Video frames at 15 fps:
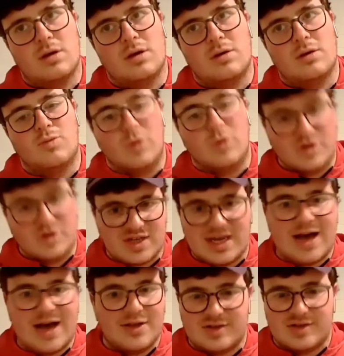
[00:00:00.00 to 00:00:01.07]
we'll see
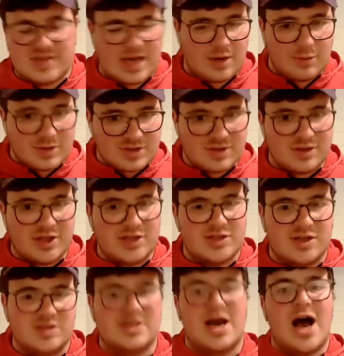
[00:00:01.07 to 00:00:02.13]
how the Zach Wilson thing
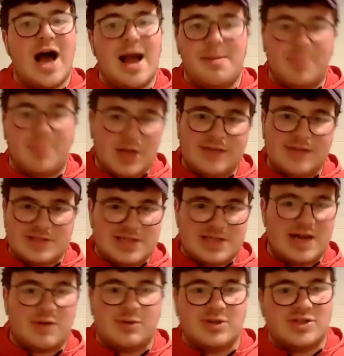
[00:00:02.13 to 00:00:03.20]
turns out. I believe in
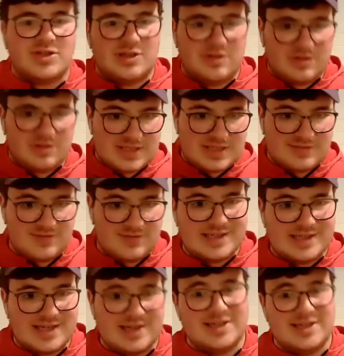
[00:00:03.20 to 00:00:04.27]
Zach Wilson, very
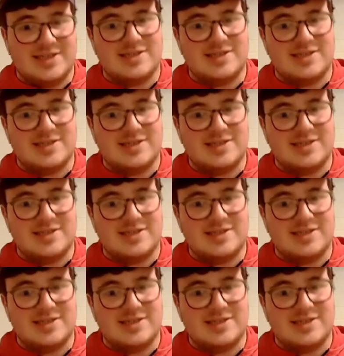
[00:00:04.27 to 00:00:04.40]
talented.